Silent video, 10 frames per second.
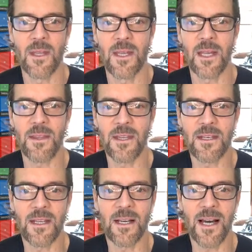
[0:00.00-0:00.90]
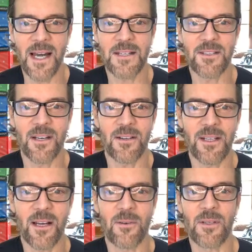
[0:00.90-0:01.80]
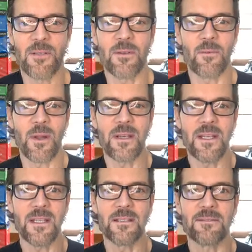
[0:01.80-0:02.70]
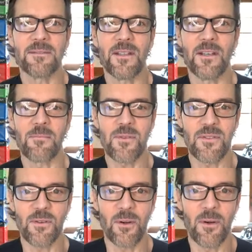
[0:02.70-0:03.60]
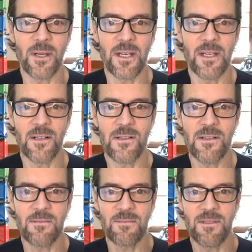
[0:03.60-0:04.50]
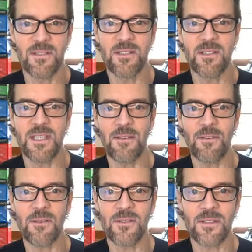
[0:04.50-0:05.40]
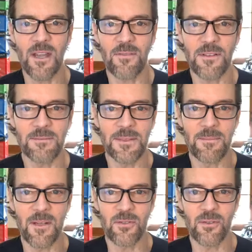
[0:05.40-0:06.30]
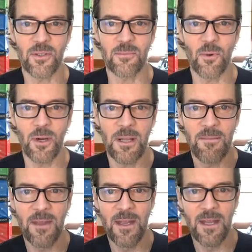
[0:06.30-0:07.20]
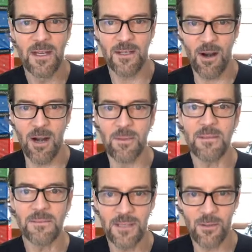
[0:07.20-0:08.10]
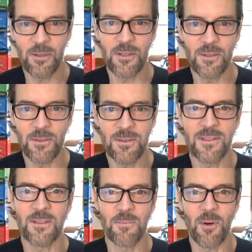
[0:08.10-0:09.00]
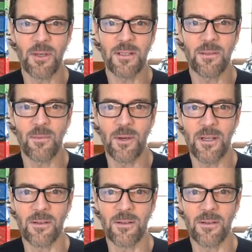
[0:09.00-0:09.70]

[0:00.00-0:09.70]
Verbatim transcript: And then, uh, hi, Terry. How are you? And Wendy. And the numbers are growing in here. Stephen or Stefan. I'm not sure. Good morning. Carmen, how are you? Good morning. Good morning.